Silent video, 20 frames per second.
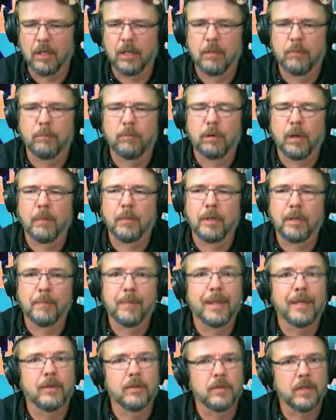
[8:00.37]
probably the
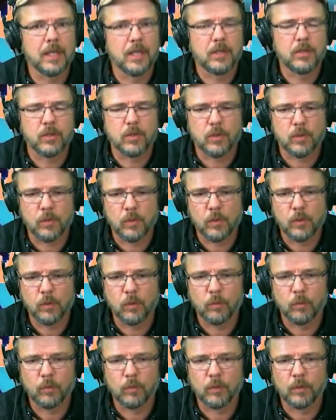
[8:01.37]
main teacher
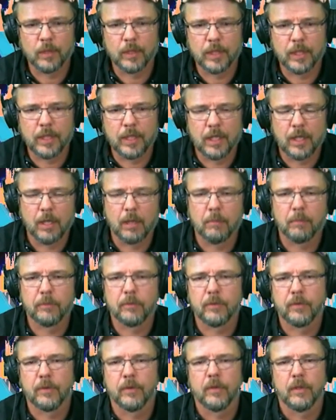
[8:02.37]
who really
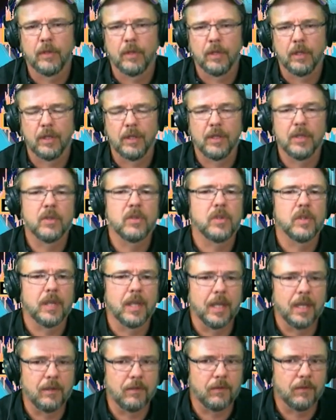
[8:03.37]
helped
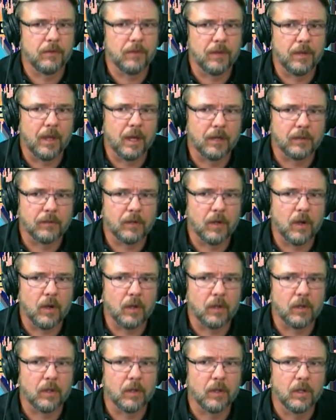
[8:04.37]
initiate TeNaK
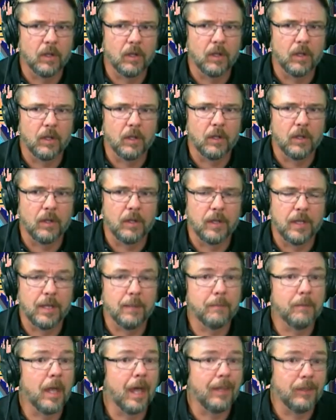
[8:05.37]
Talk.
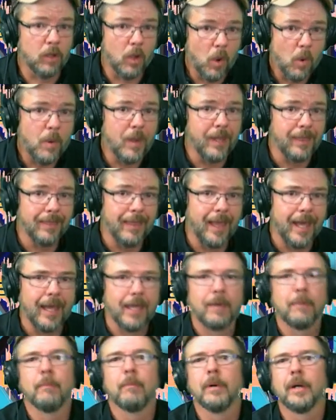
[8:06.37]
Him not knowing
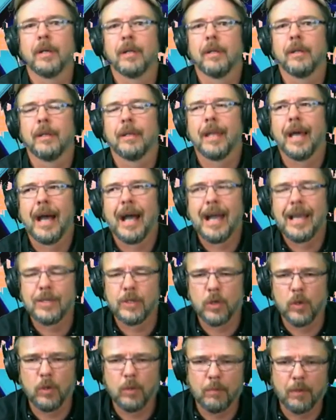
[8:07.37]
that, but I
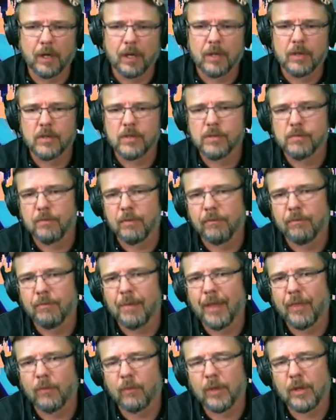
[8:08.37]
knew, because
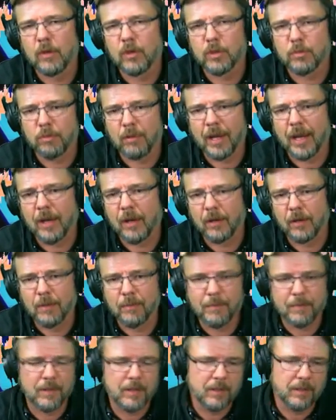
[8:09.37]
about 3 years prior
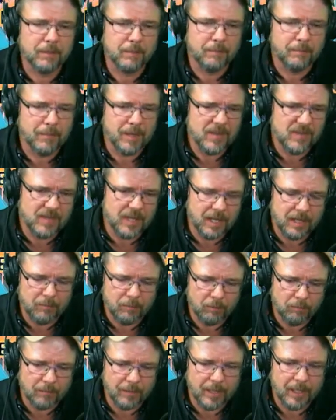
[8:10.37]
in the Messianic
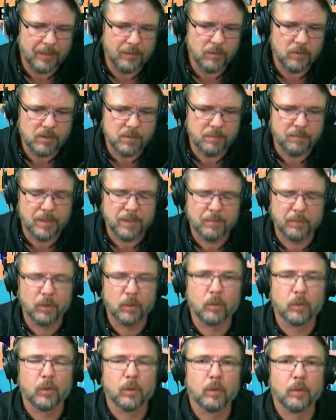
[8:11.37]
movement, I knew some people
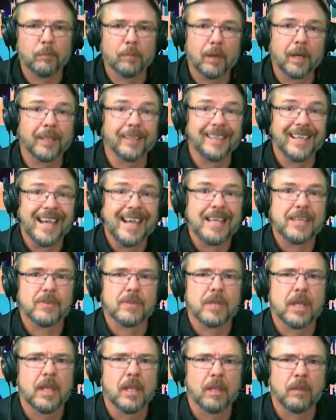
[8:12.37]
who were doing
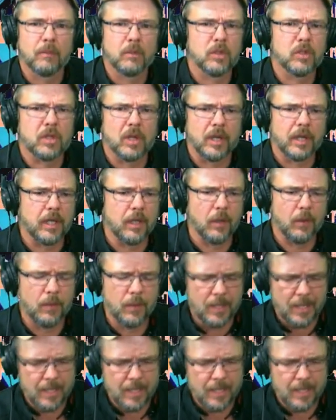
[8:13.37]
podcasts. They were just audio.